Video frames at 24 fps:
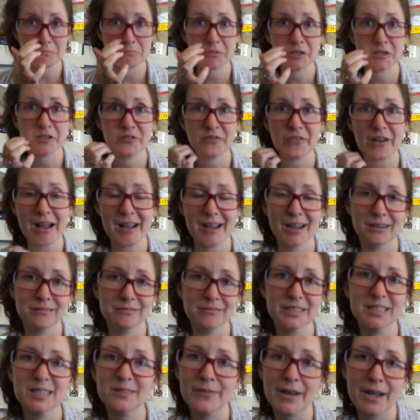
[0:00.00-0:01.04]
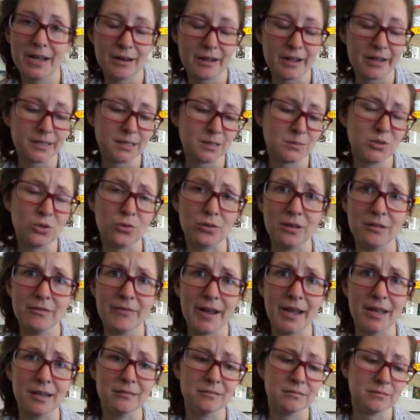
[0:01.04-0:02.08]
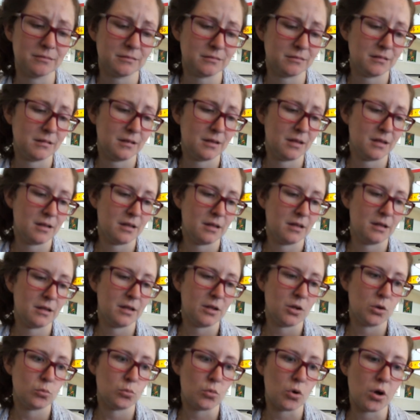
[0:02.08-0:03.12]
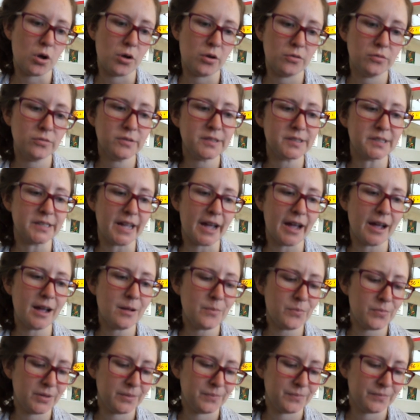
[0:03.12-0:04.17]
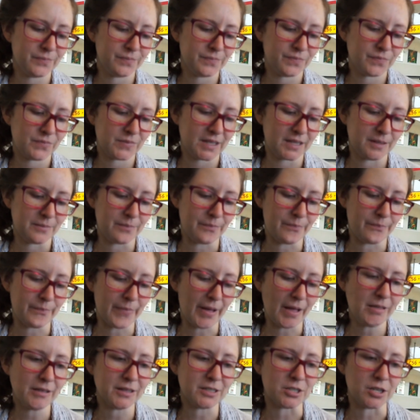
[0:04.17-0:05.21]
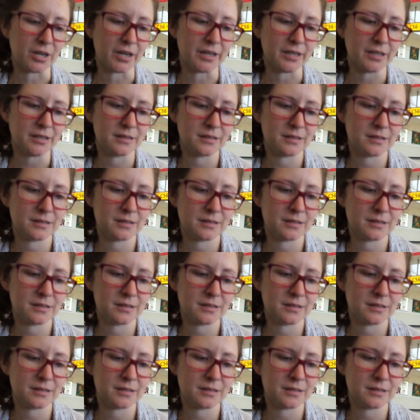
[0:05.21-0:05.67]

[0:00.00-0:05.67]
It's fine. It's fine, guys. I'm totally fine. Oh, snap. Bellatrix.